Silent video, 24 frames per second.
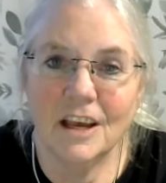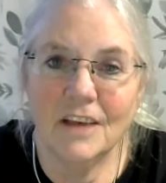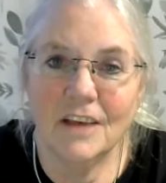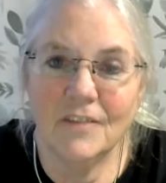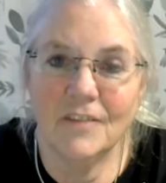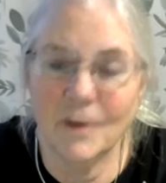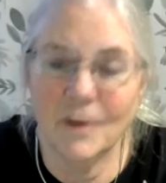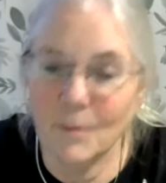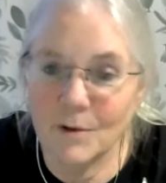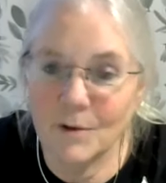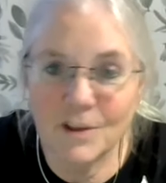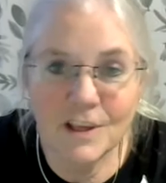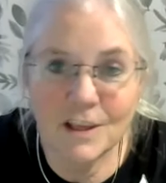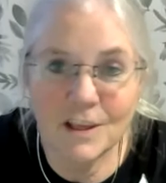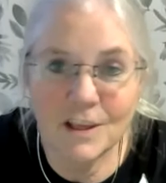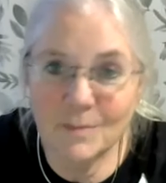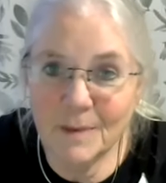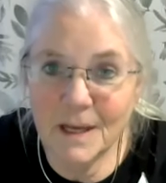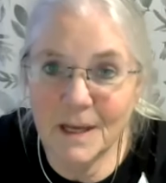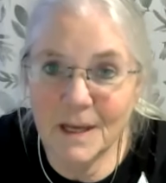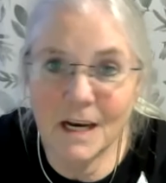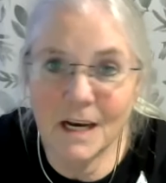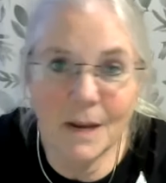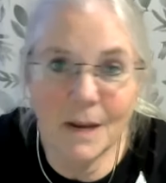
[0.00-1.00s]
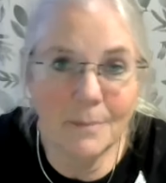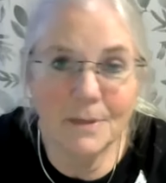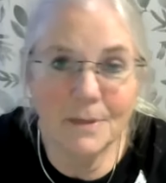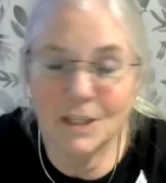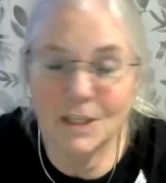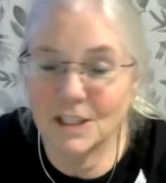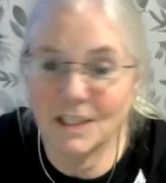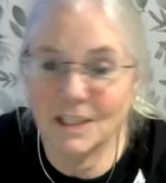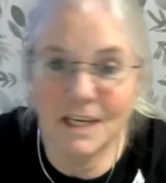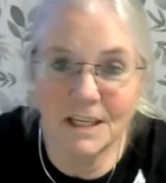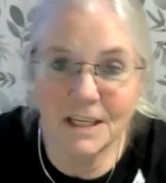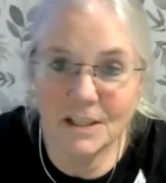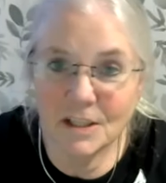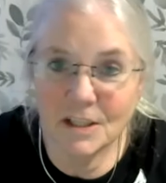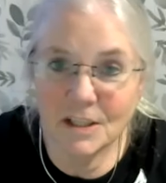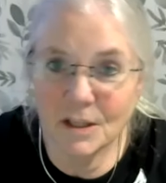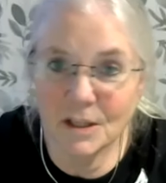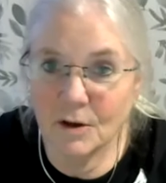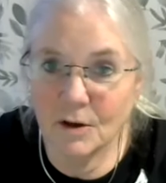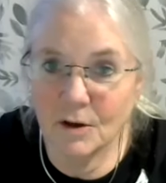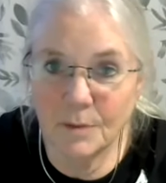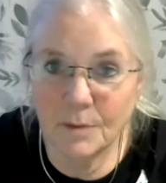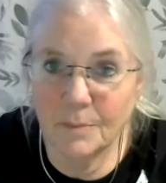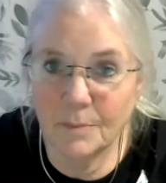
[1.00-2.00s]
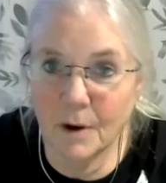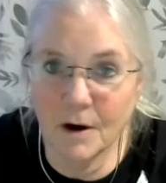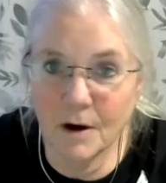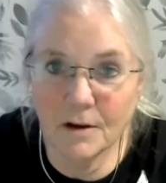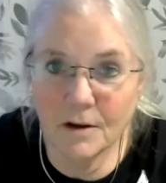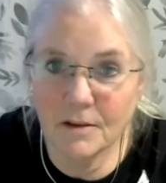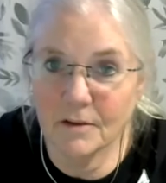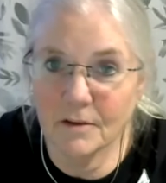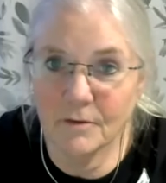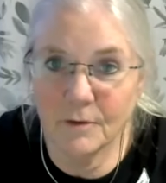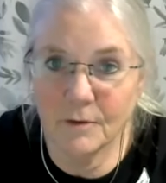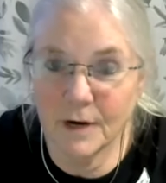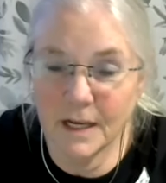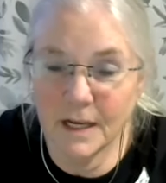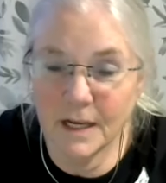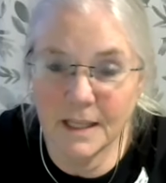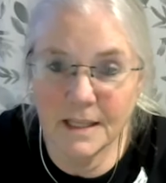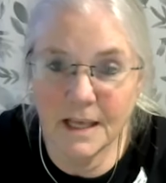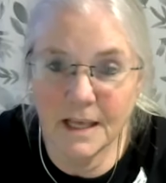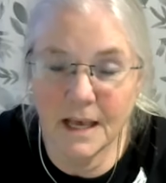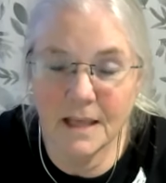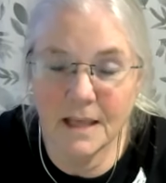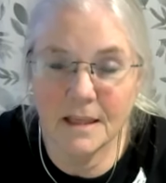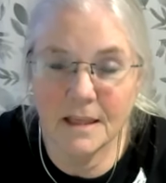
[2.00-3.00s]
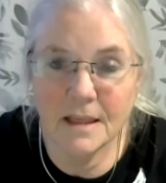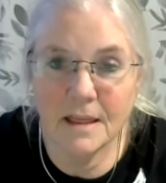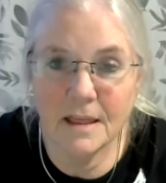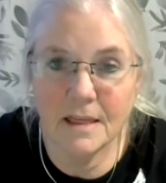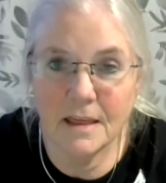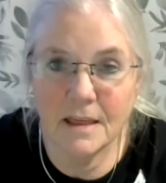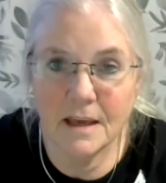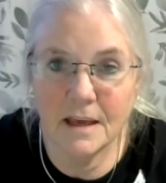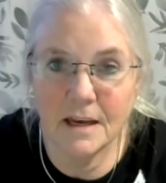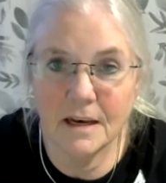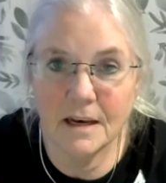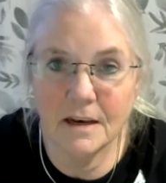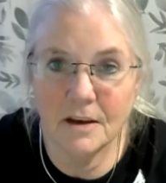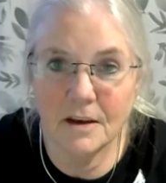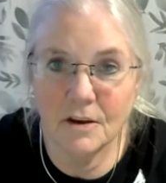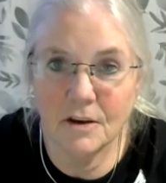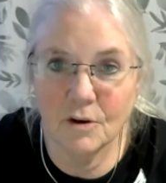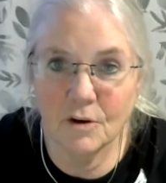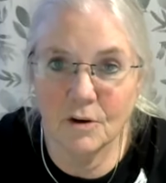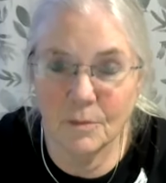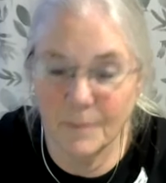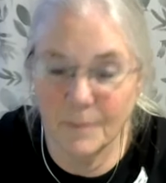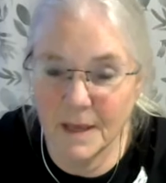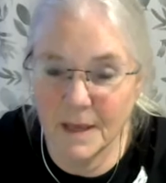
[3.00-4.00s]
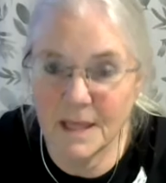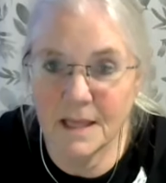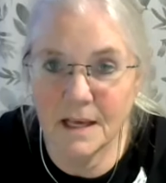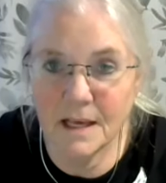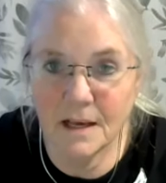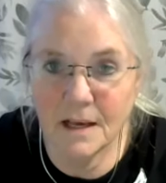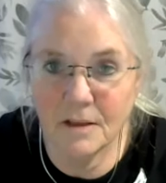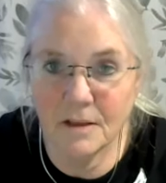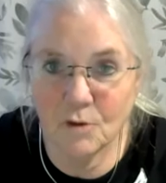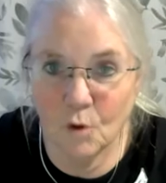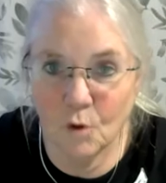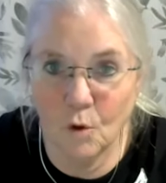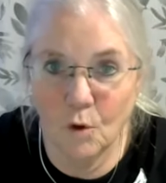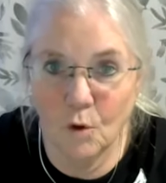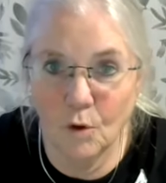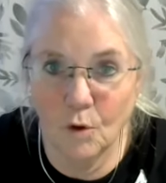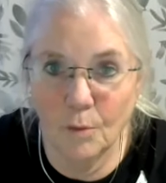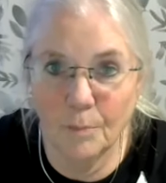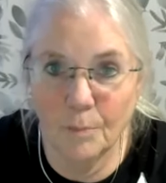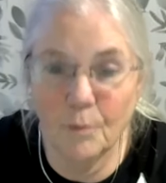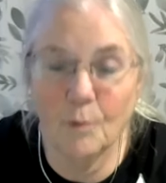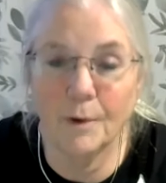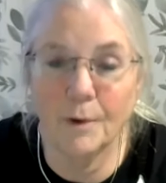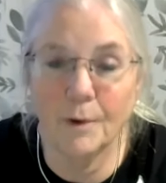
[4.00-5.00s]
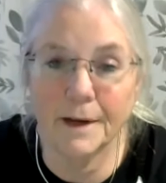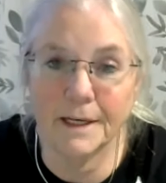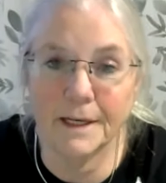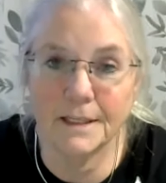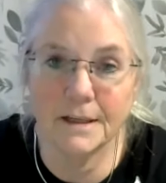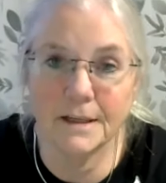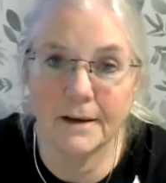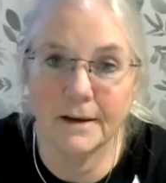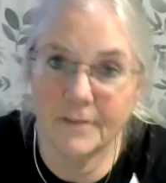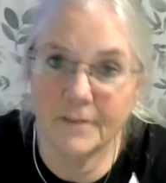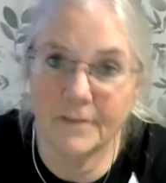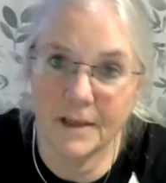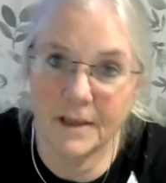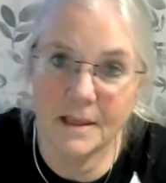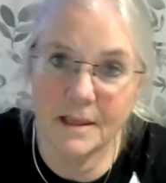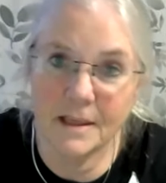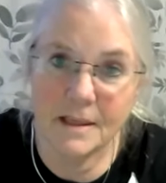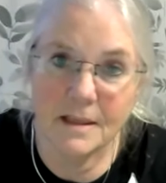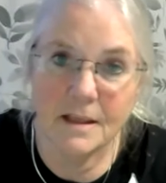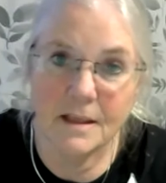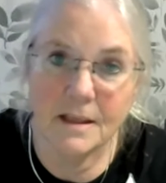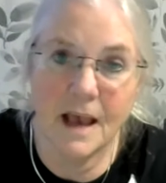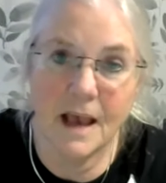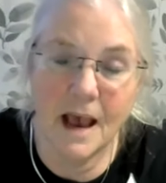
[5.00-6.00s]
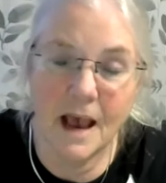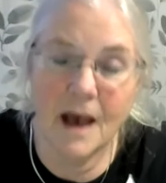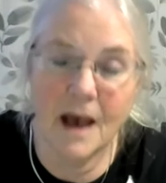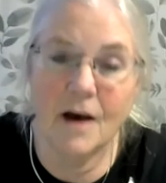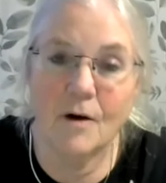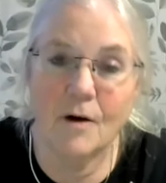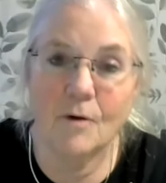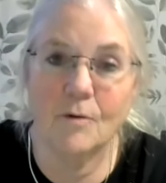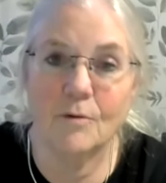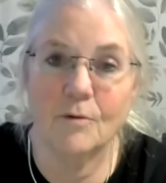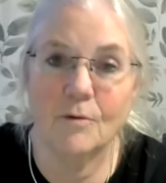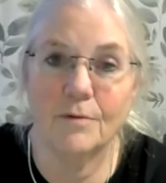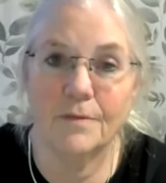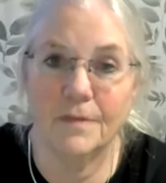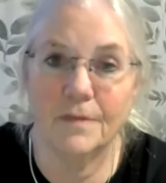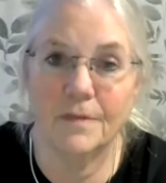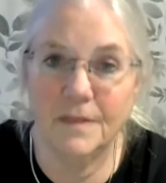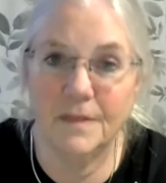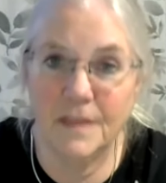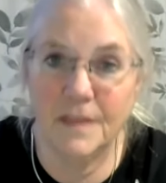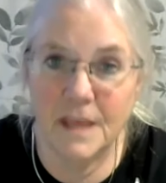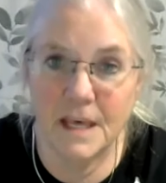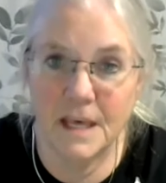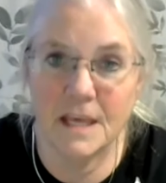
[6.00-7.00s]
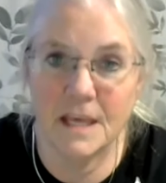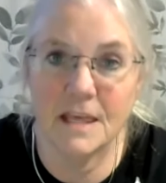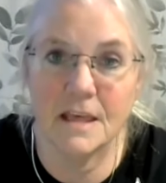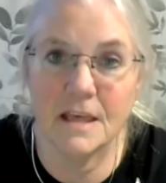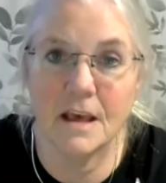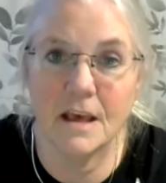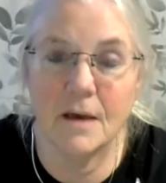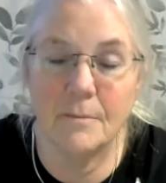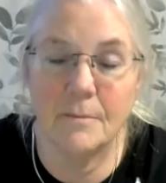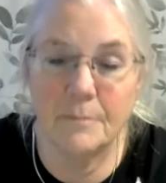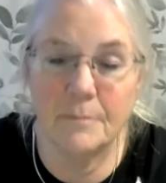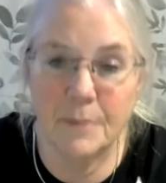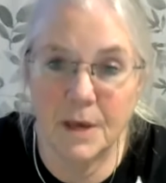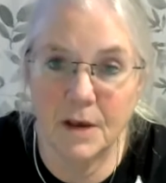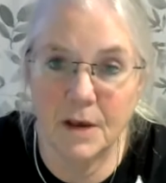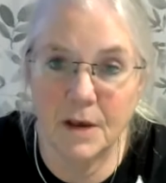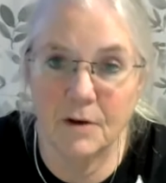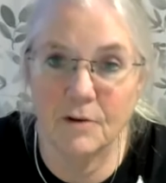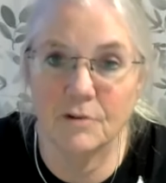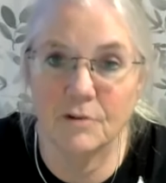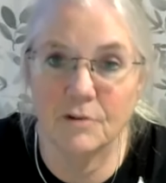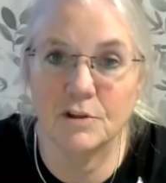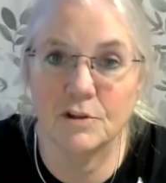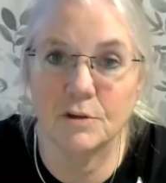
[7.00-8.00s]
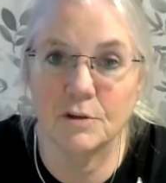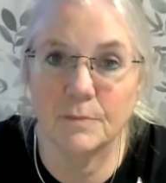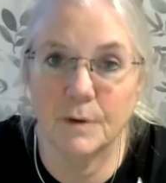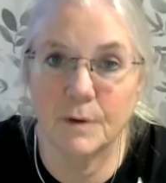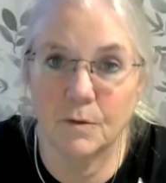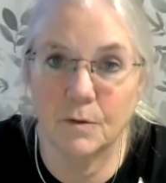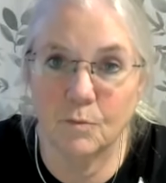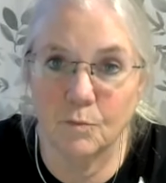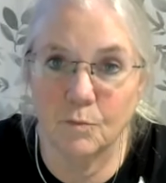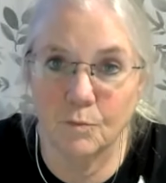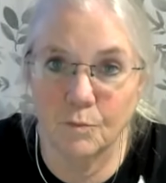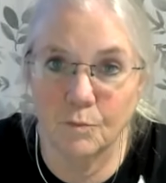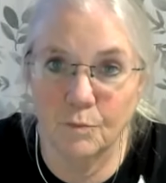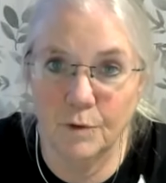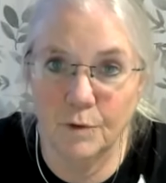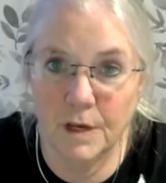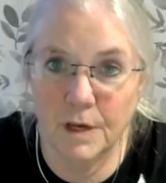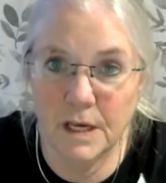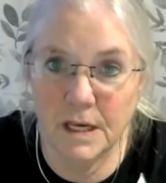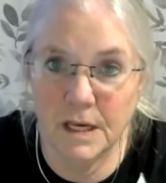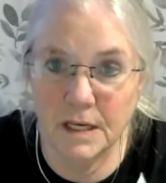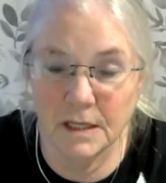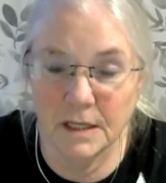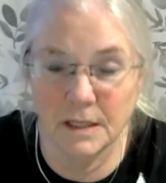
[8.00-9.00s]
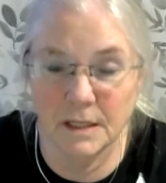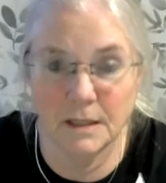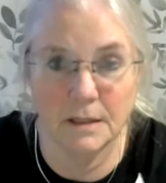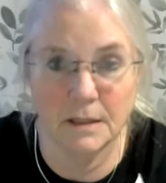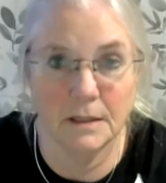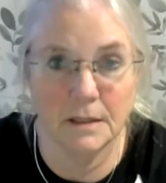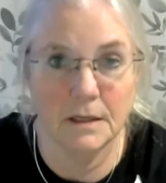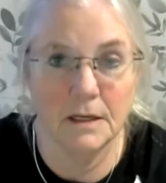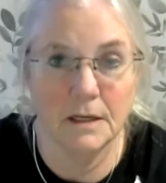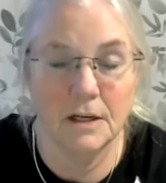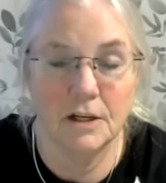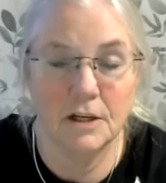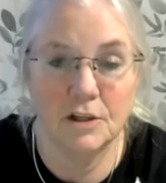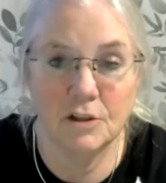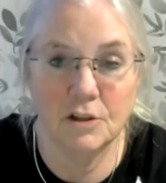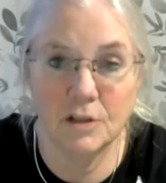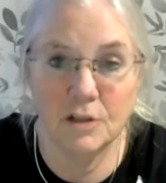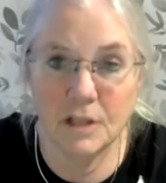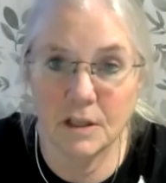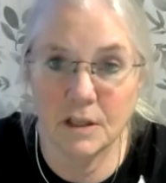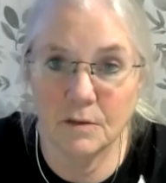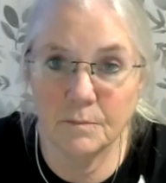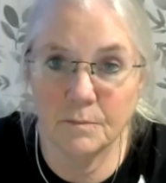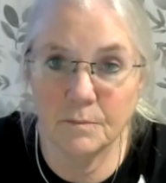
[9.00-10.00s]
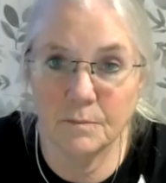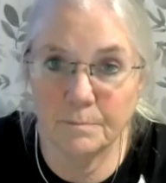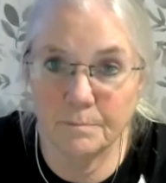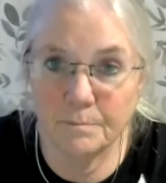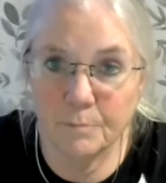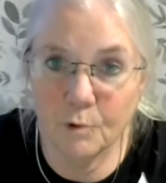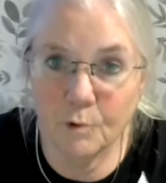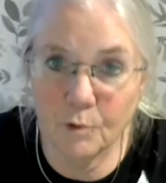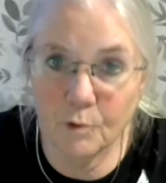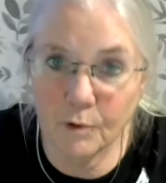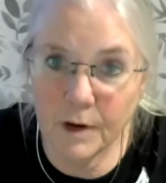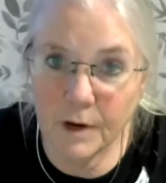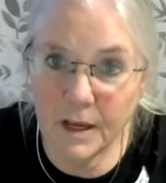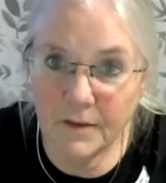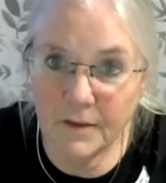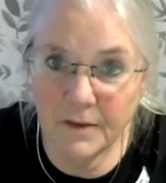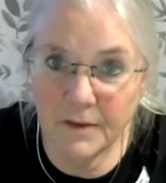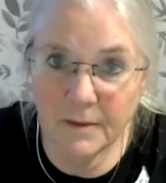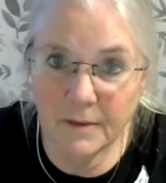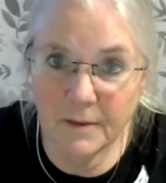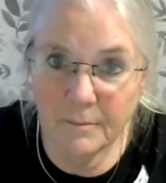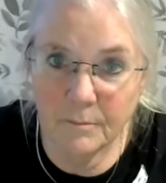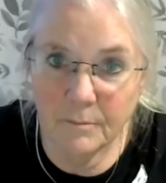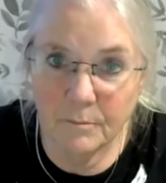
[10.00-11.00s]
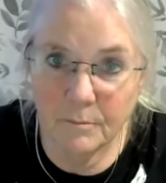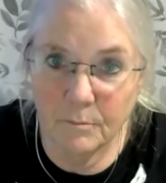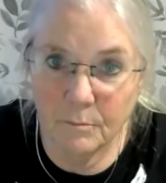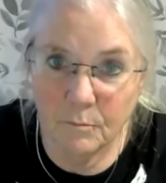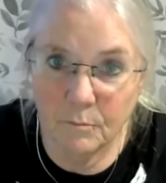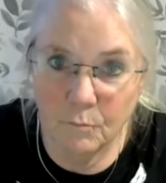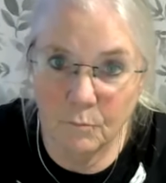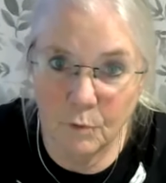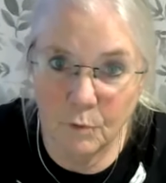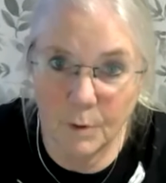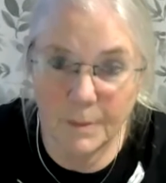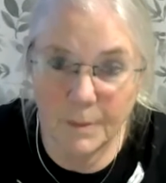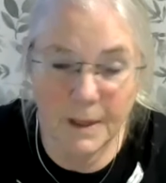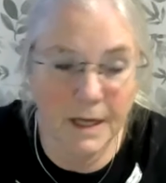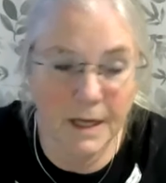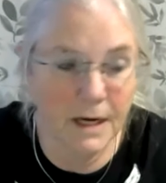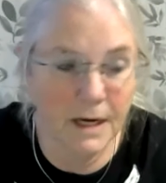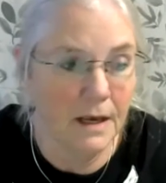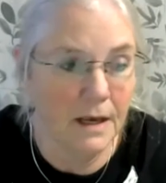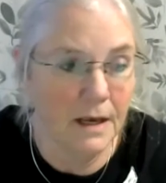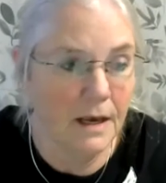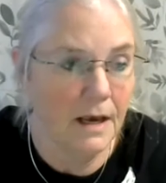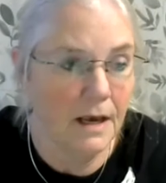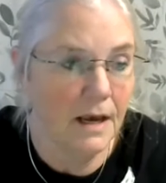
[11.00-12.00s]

if I was to speed it up and just get to the good parts of what he says, then you're missing the whole point of this, how this appears to be real to this grieving woman.